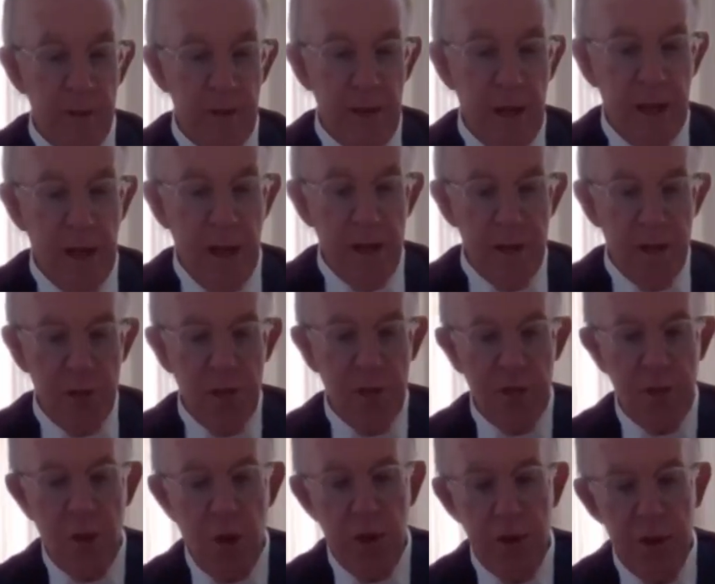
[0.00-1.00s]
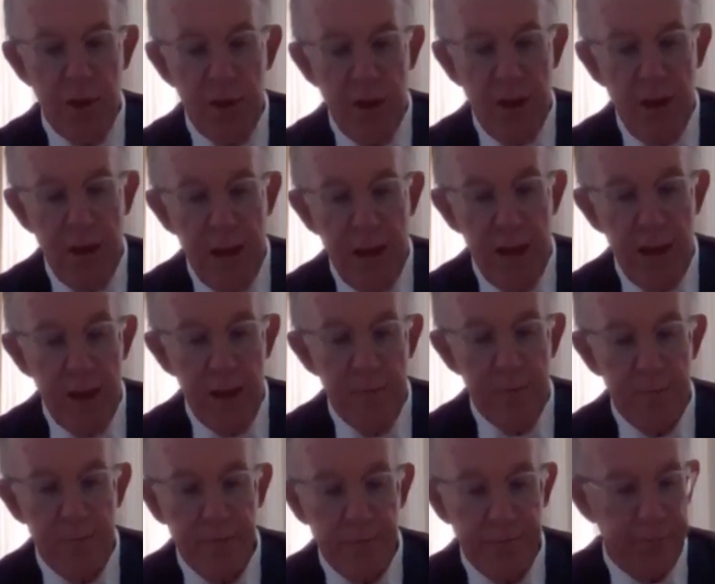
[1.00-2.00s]
The cases on delay,
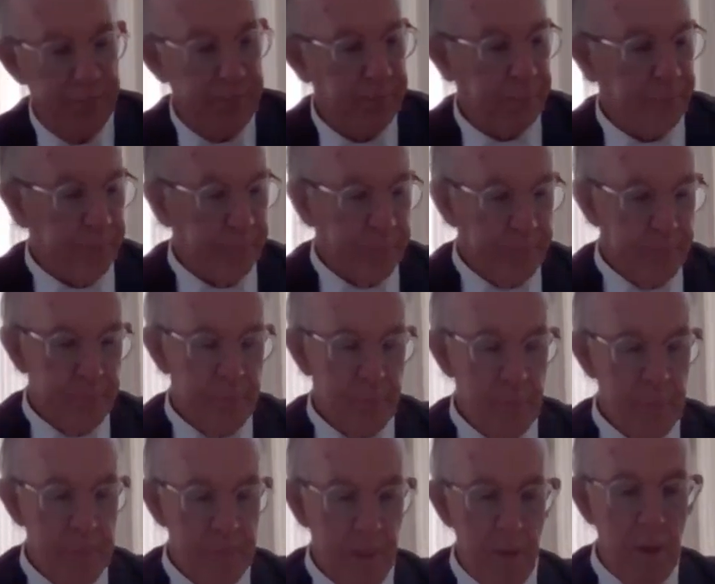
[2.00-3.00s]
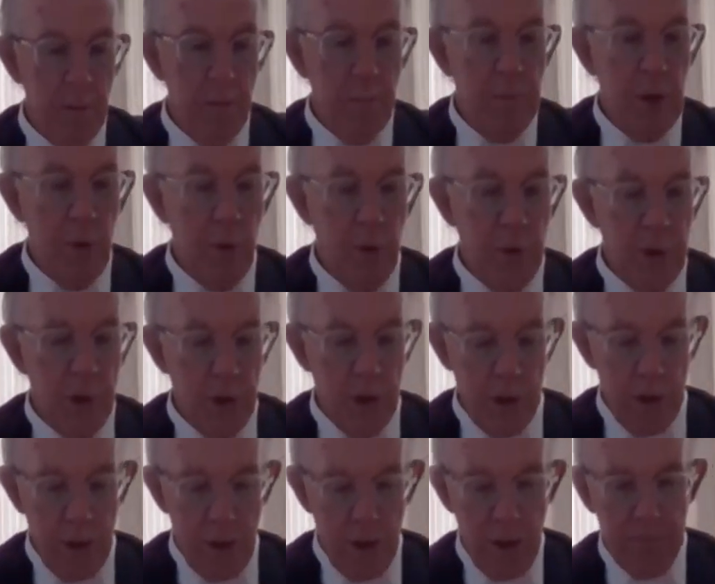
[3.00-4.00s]
my lord,
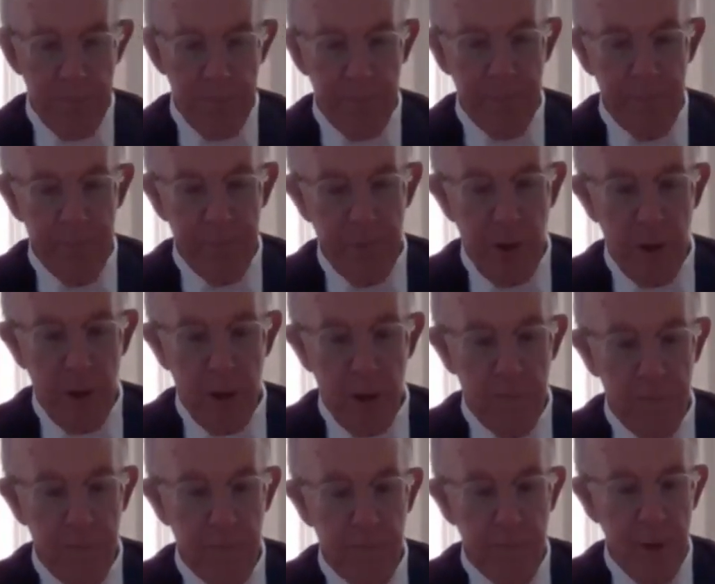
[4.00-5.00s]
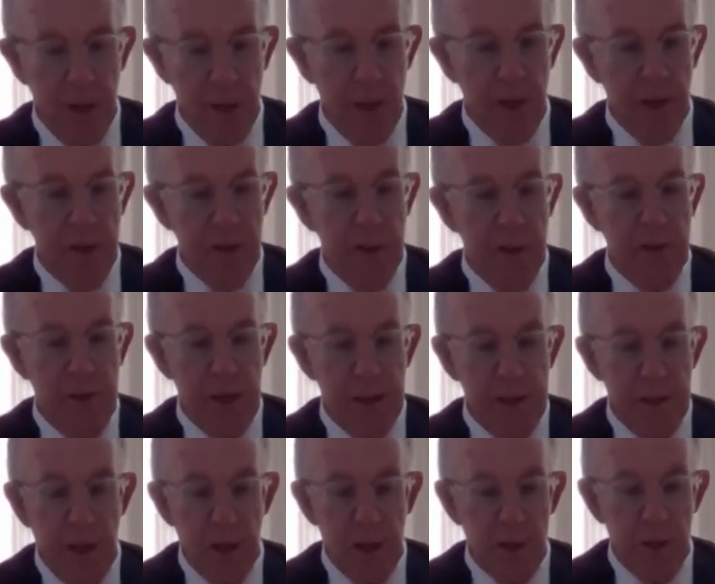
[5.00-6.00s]
are
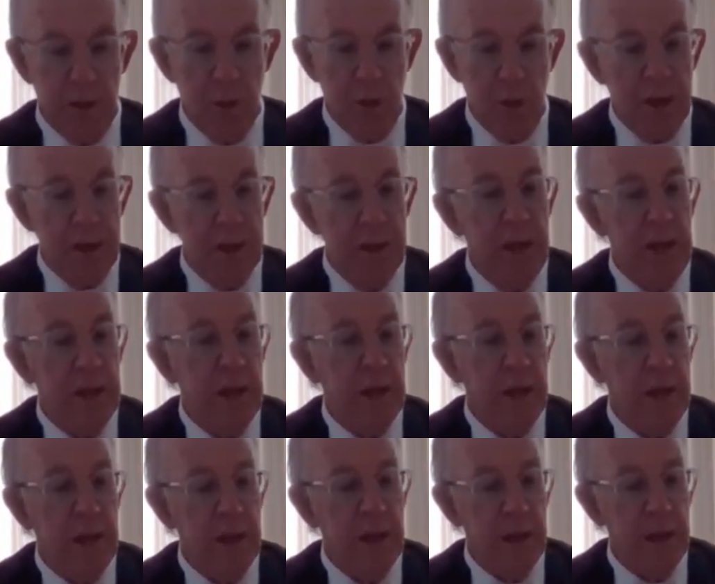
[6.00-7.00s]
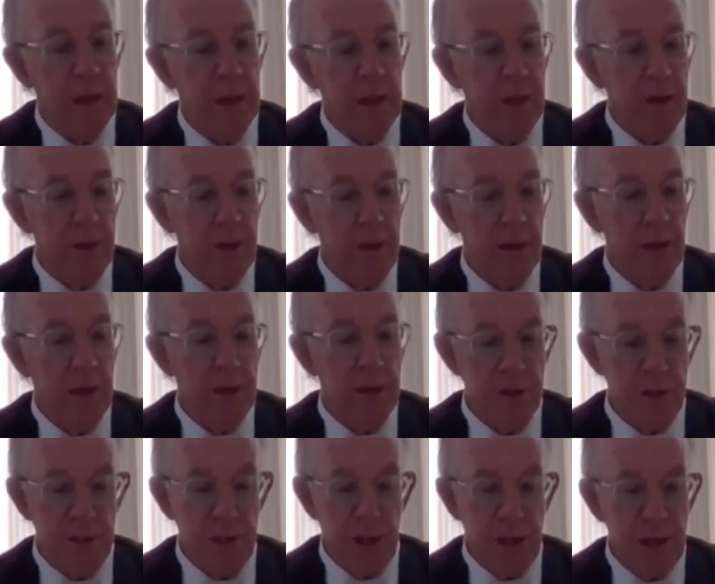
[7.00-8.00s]
set out quite neatly in
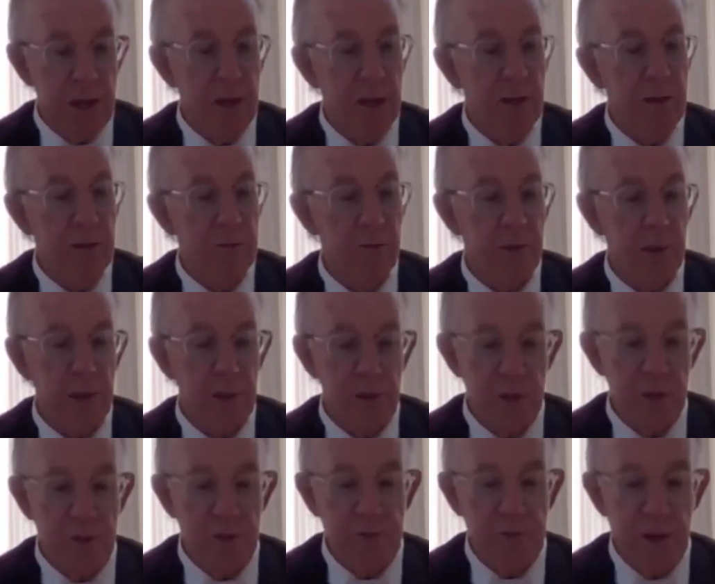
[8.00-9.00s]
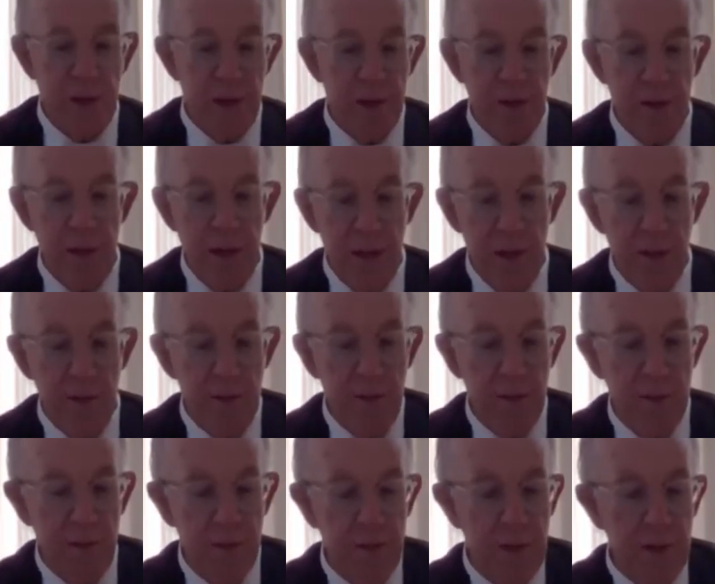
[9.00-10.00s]
SANA. I'll just find the
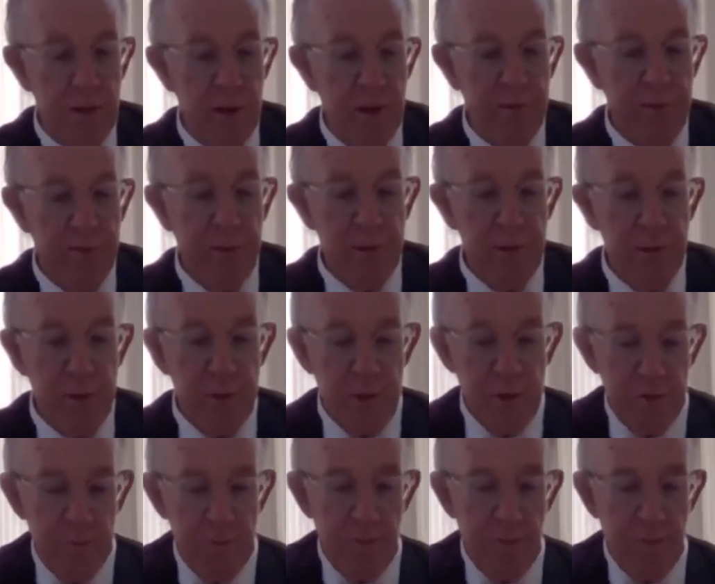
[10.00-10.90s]
reference.